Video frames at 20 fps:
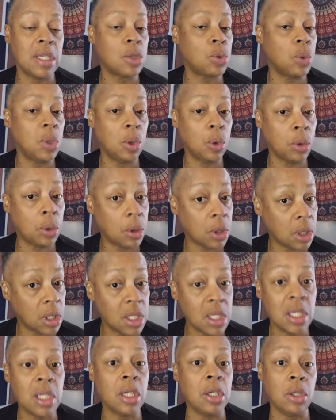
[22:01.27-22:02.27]
and this will
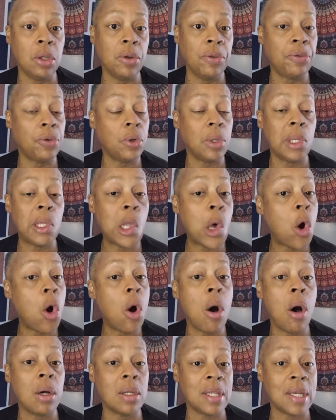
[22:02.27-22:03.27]
continue for a
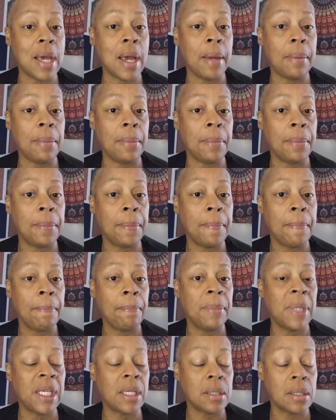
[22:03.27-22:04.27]
long time,
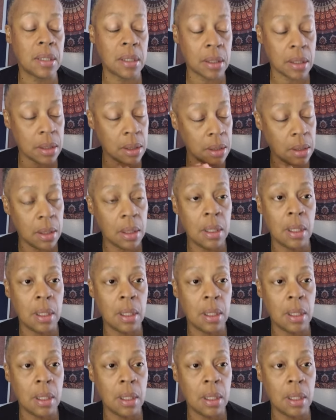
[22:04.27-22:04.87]
because